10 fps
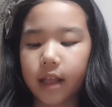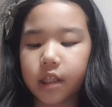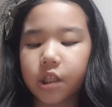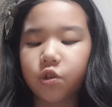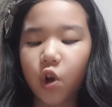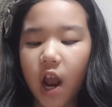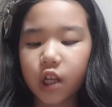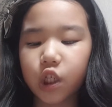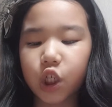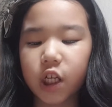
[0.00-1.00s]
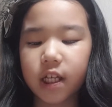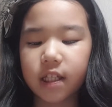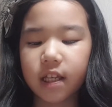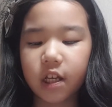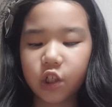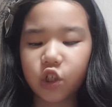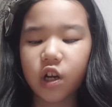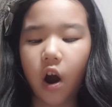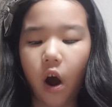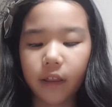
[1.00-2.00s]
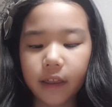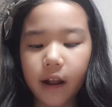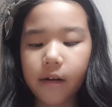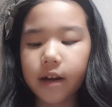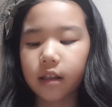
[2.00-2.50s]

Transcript: stretched his extraordinary